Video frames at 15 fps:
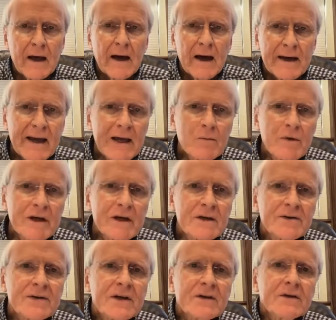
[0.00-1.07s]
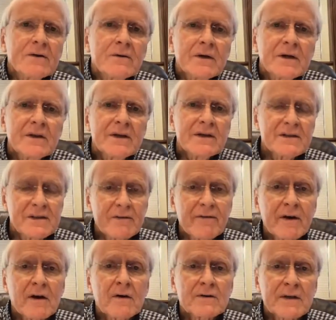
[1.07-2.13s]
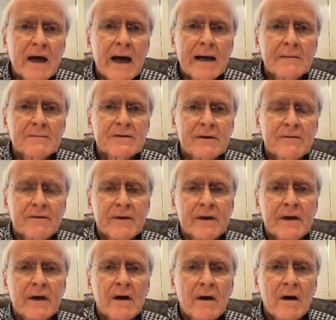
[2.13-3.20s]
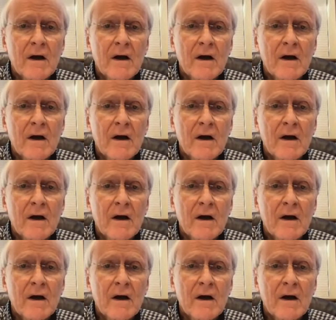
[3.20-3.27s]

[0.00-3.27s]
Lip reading: again, we continue in these difficult times of the